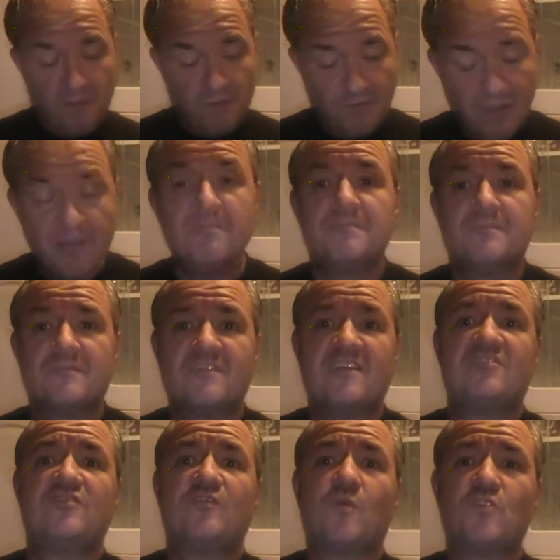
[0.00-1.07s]
Right,
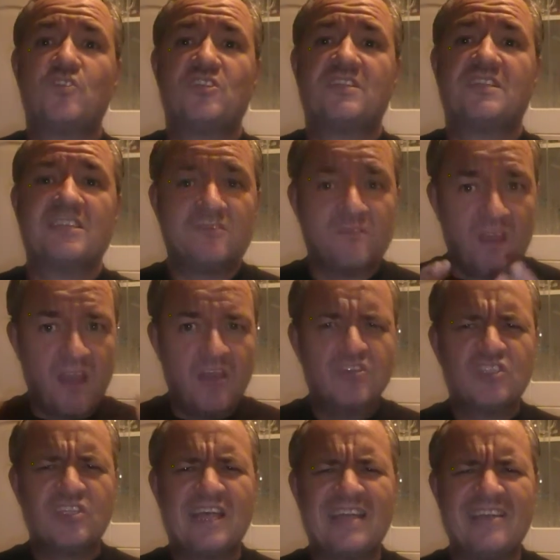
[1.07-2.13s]
thanks for watching this one.
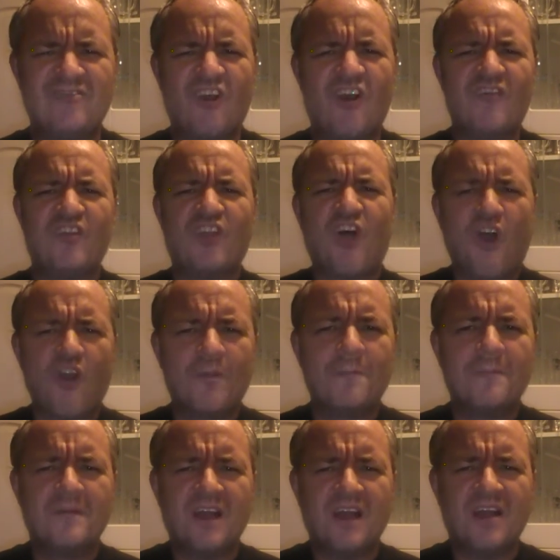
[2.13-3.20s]
Slightly rather
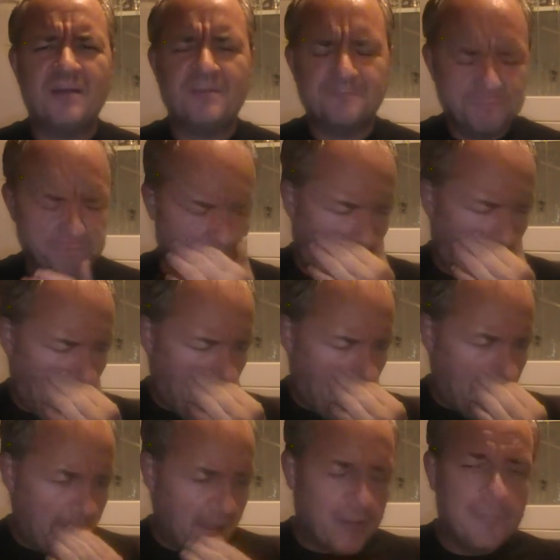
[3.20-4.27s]
long um,
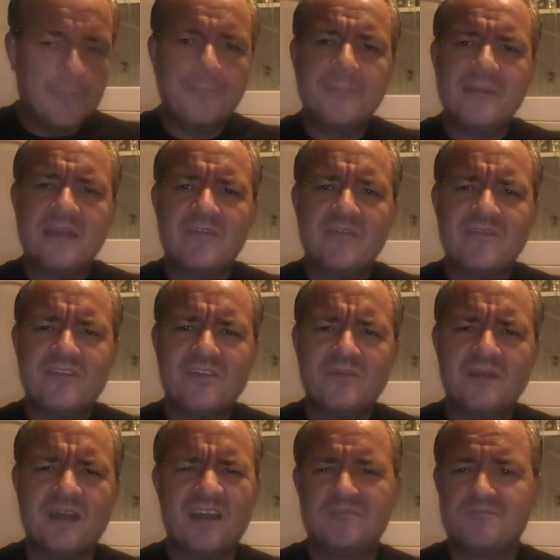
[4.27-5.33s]
beer review
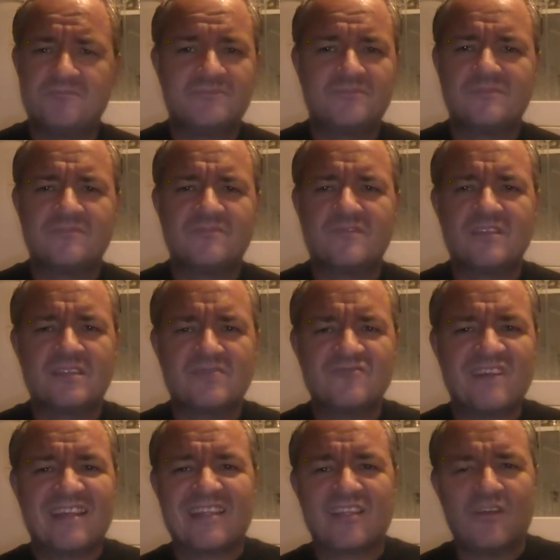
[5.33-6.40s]
that I
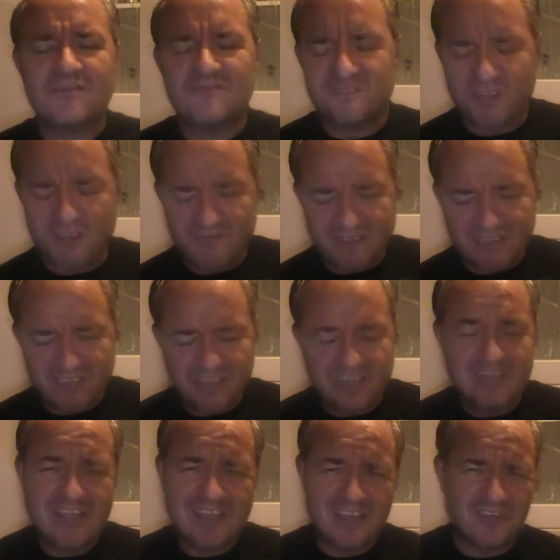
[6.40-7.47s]
rattle on for no
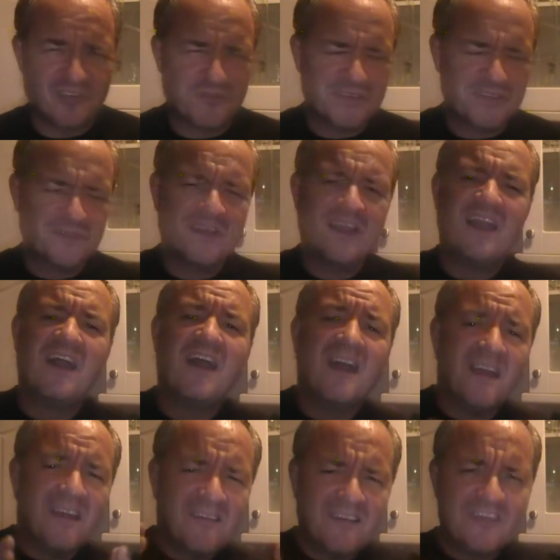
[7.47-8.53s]
reason, like I normally do.
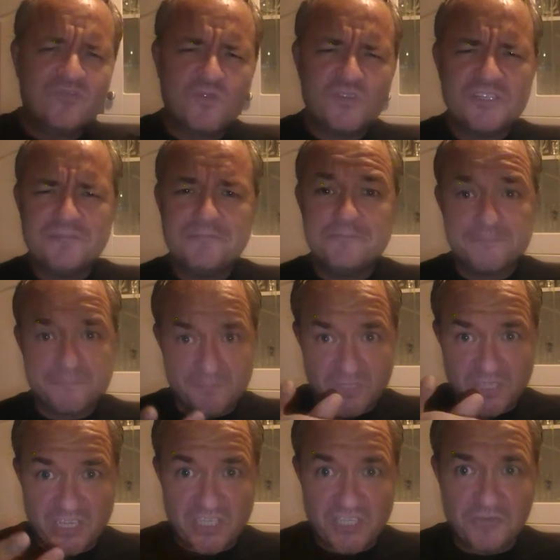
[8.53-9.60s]
Thanks for watching.
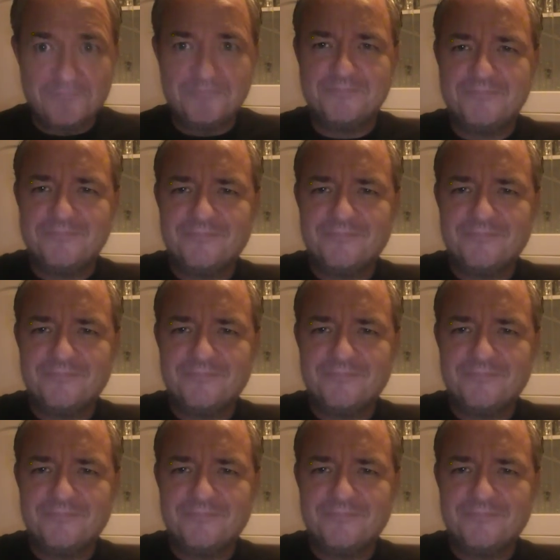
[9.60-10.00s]
See you soon.